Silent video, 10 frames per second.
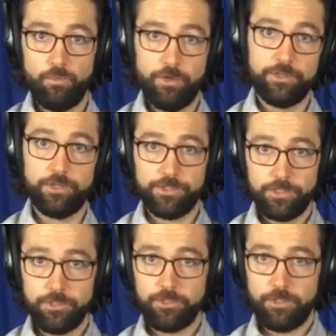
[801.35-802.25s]
which
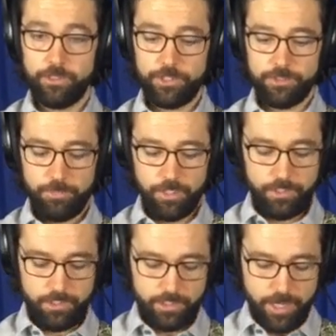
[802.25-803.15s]
essentially just
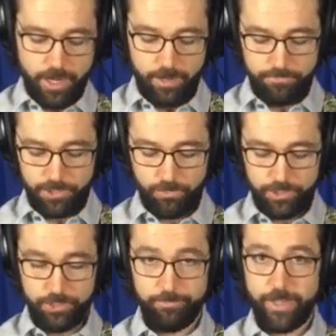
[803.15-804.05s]
means that I'm
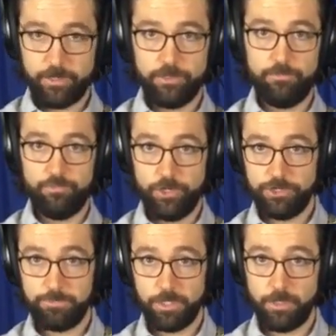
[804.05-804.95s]
switching back to the
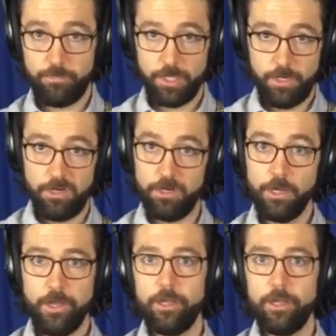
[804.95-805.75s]
bridge pickup here,